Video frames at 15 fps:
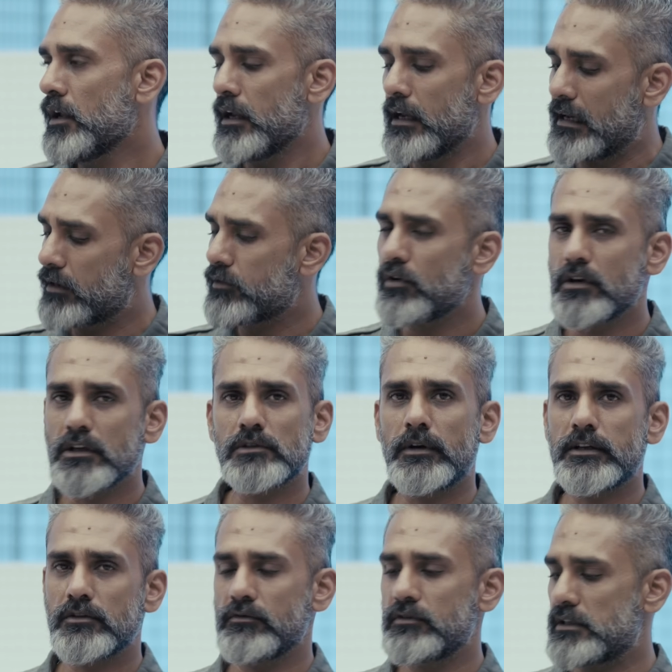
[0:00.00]
Electronics
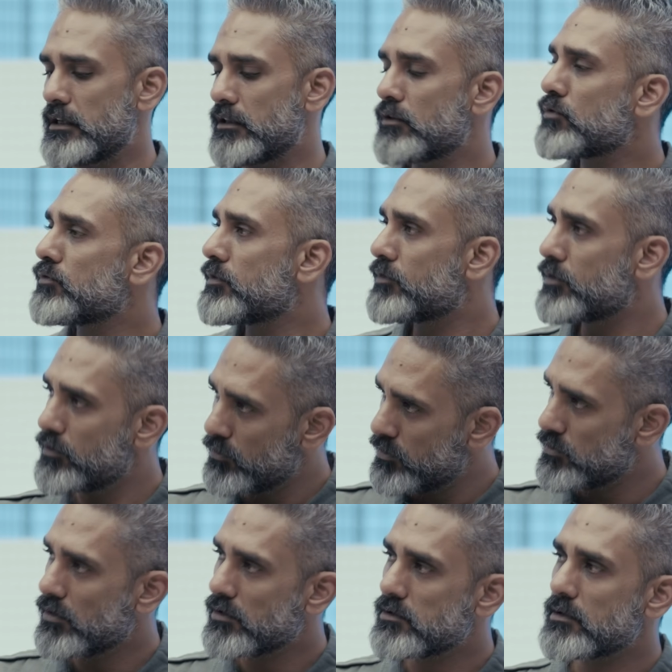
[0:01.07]
wise, obviously the 250 Duke is
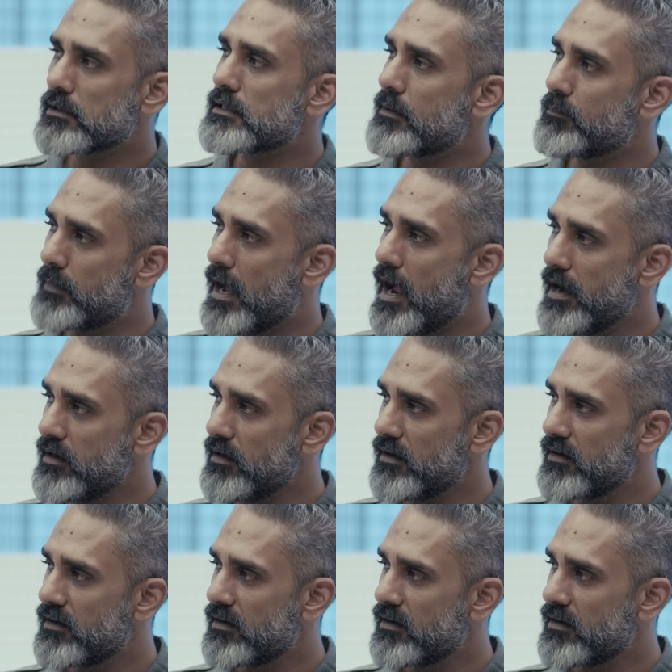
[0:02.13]
also a step behind,